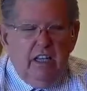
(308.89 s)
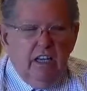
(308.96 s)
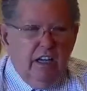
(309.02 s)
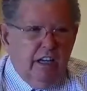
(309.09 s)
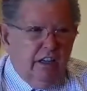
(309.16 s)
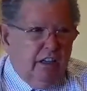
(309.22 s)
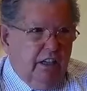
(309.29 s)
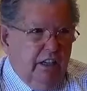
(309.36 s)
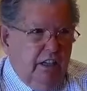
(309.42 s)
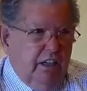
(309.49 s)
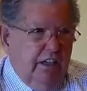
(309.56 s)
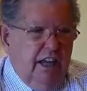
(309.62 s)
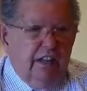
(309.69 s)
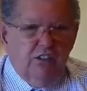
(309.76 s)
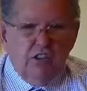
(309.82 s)
And in
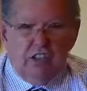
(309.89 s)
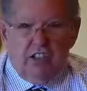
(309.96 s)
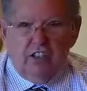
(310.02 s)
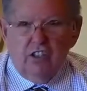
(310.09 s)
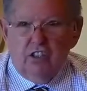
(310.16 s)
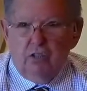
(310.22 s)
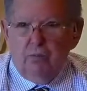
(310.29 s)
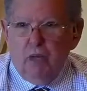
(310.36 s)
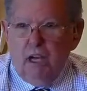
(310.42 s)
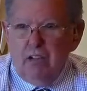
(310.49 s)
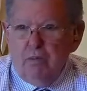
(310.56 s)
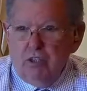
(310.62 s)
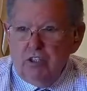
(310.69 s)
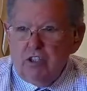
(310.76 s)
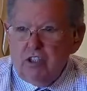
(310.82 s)
that sense, the
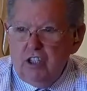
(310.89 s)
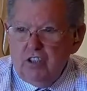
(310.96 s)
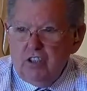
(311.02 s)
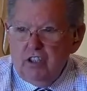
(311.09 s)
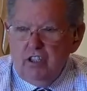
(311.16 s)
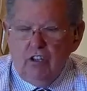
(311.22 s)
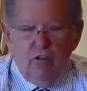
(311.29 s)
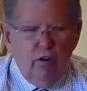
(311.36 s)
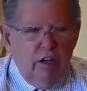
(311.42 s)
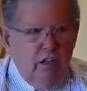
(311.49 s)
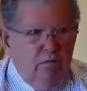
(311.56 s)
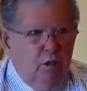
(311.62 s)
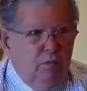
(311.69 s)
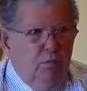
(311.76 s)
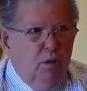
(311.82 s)
Bible is such an
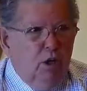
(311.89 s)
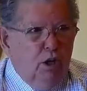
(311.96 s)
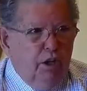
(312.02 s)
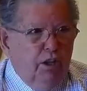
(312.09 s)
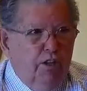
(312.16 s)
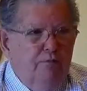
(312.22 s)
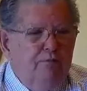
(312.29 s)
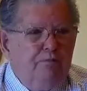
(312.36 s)
incredible book.